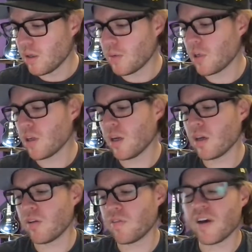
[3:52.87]
I'm going to kind
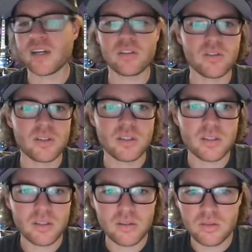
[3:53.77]
of go fast through this
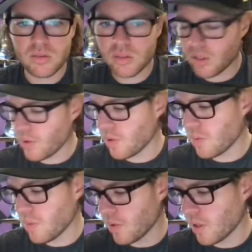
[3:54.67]
too, so that way
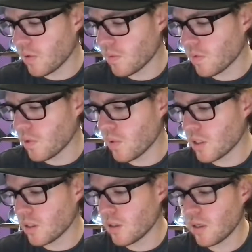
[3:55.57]
people that want to
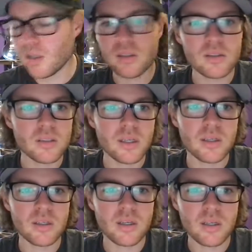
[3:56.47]
watch it later, they
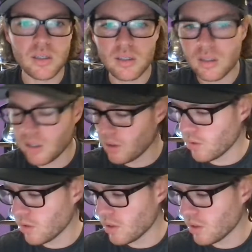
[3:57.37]
can kind of get
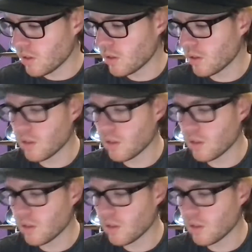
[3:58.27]
through this.